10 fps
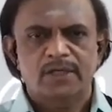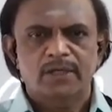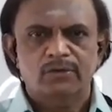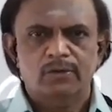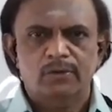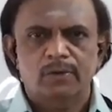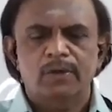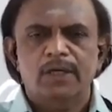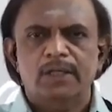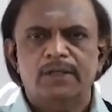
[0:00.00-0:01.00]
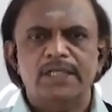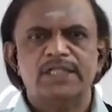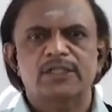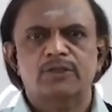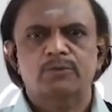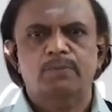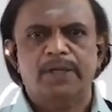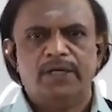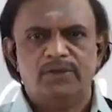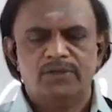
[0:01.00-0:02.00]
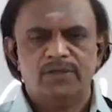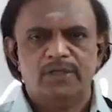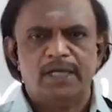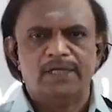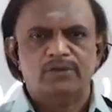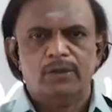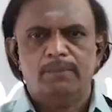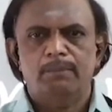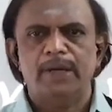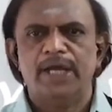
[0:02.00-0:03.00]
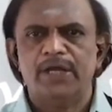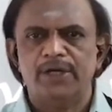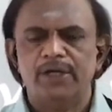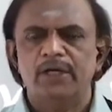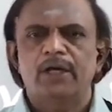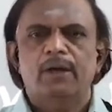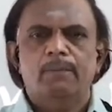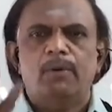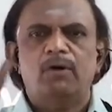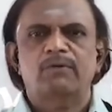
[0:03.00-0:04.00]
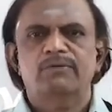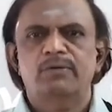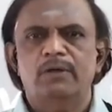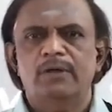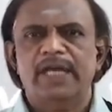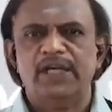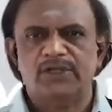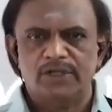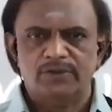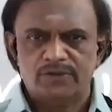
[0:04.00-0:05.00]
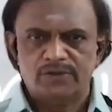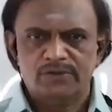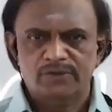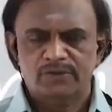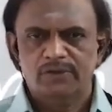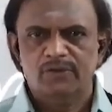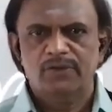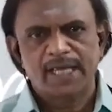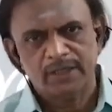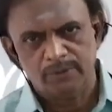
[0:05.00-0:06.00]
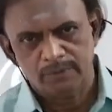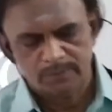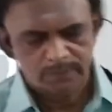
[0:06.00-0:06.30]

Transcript: So This spirit has made powerful nations. Thank you.